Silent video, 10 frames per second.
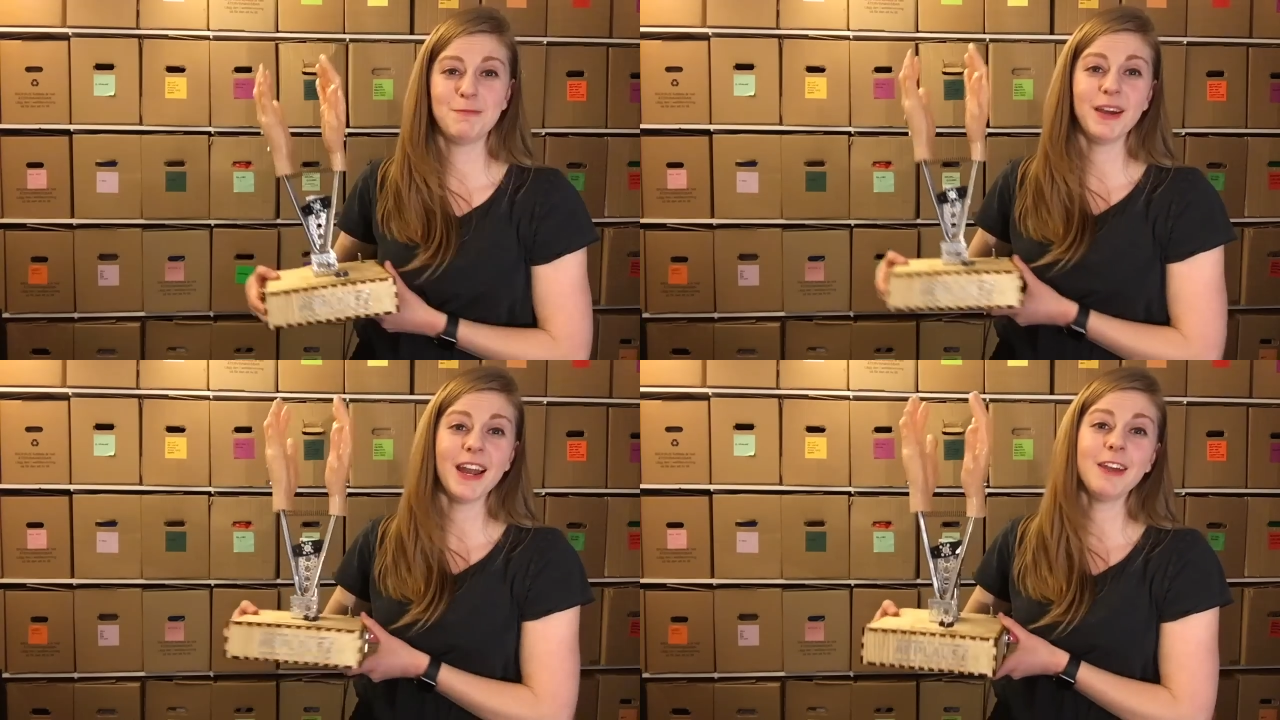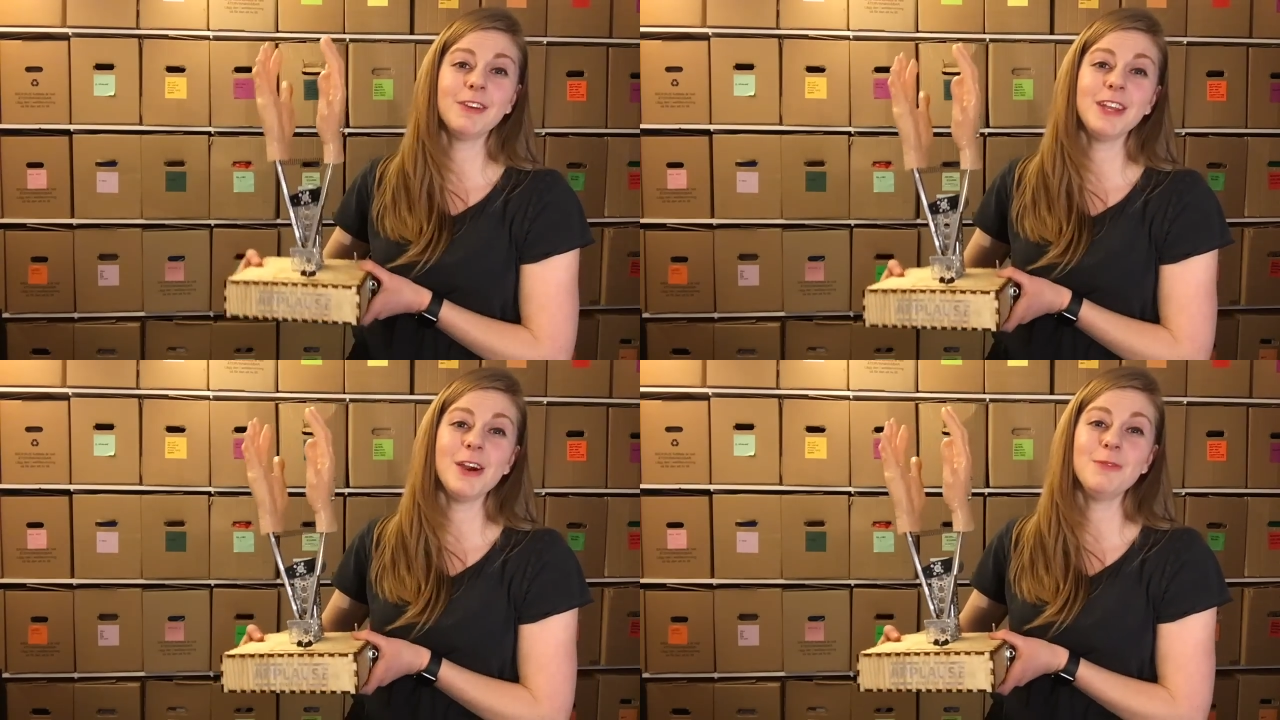But I
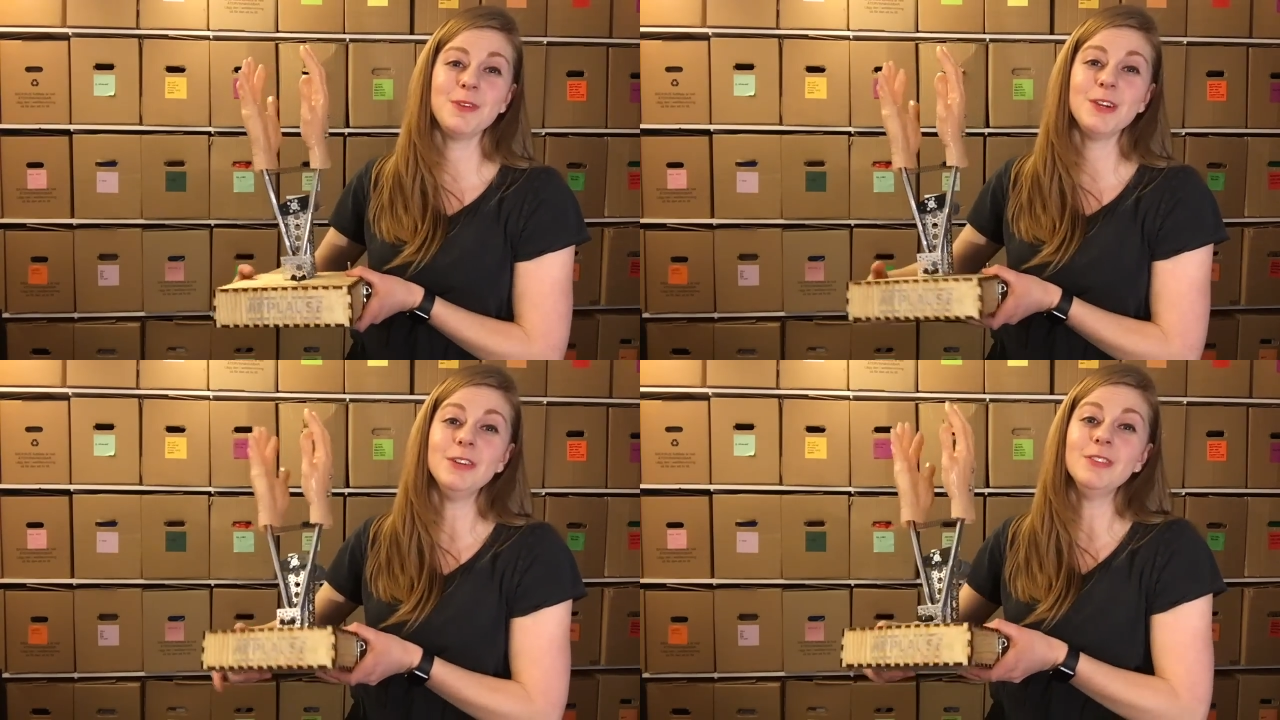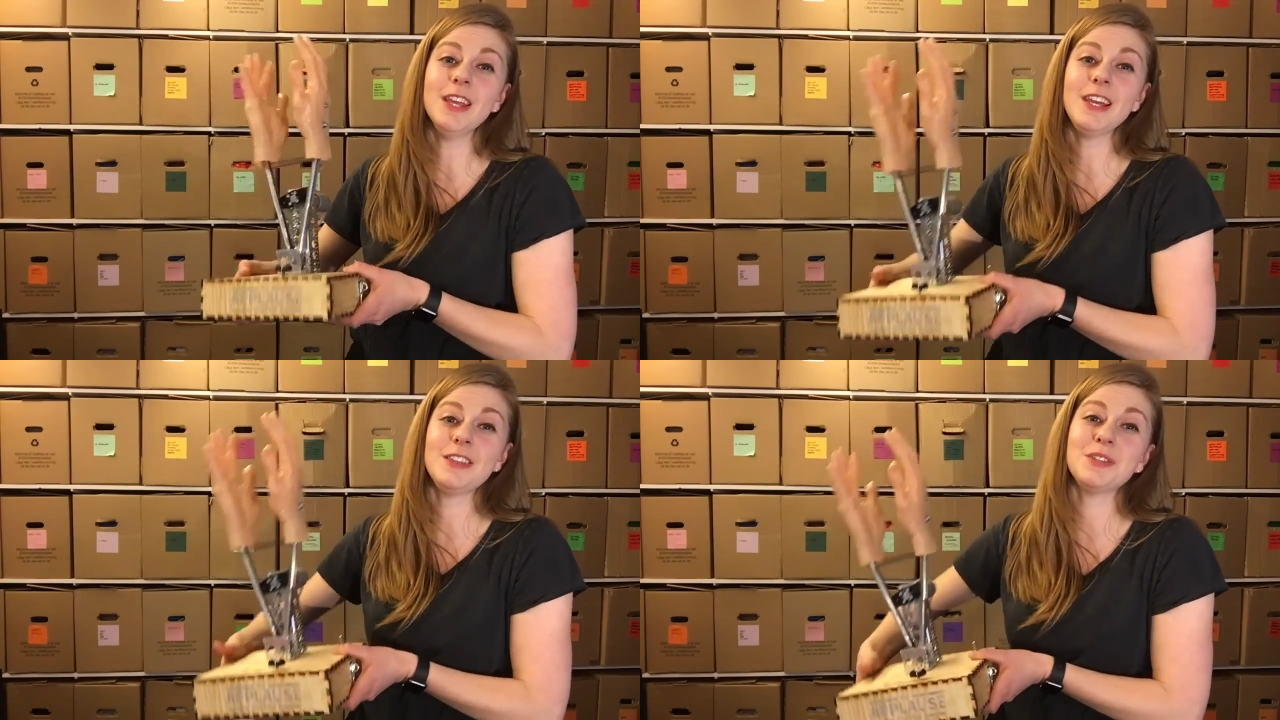really hope you
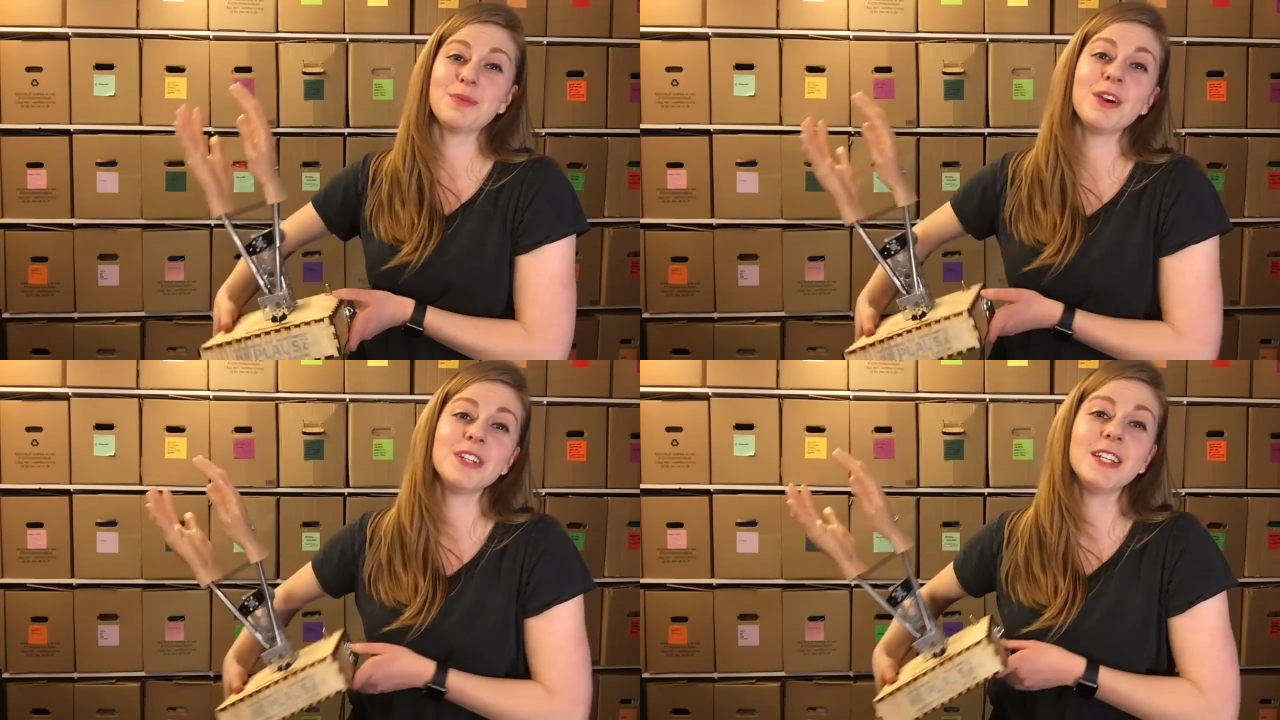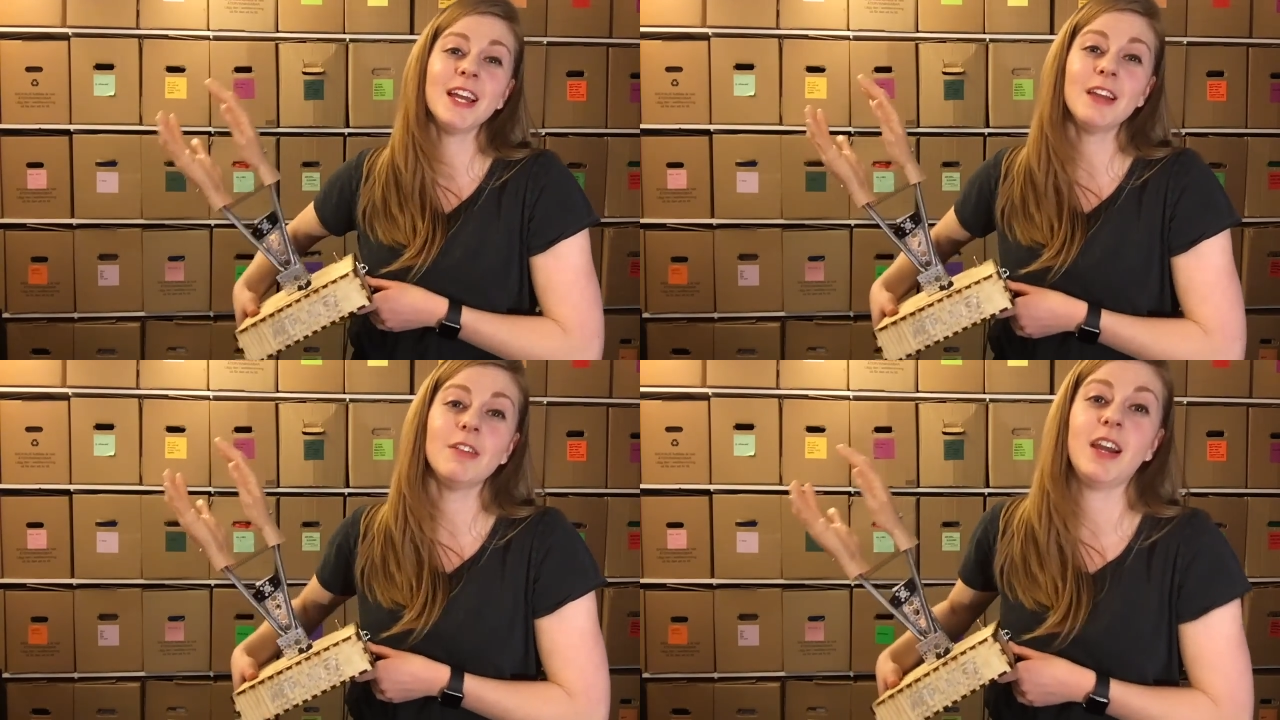liked this project
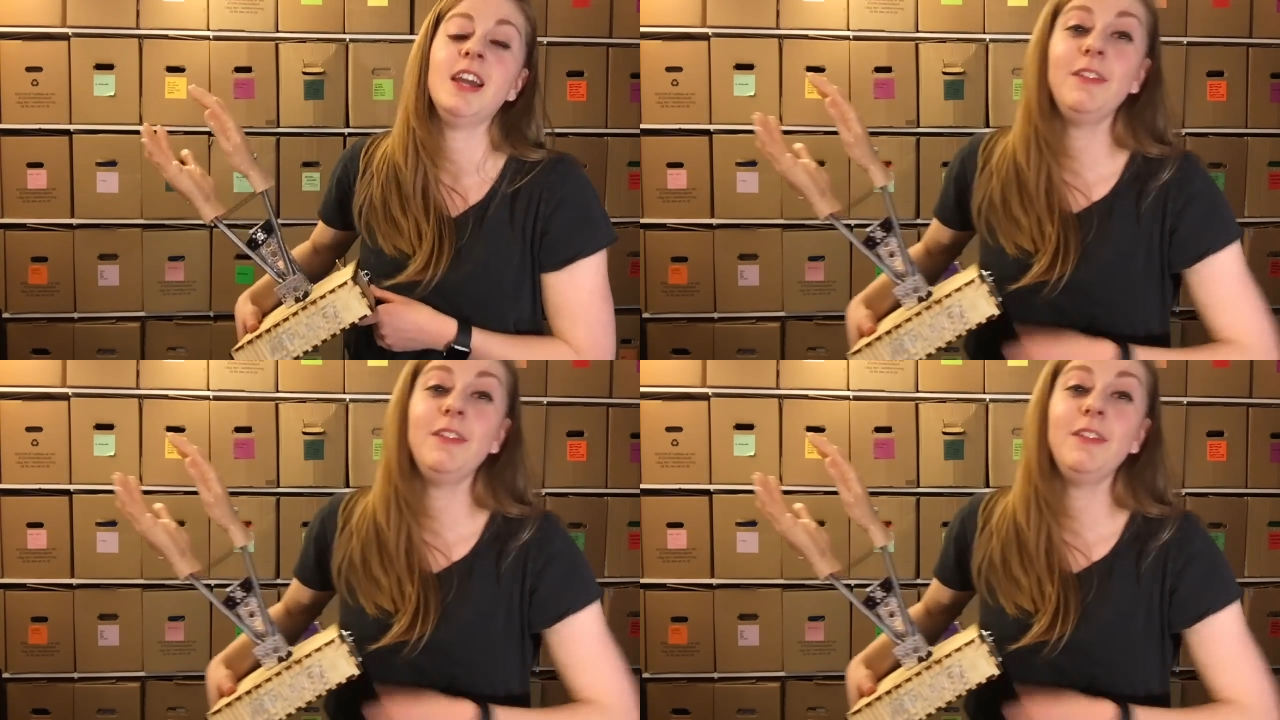anyway.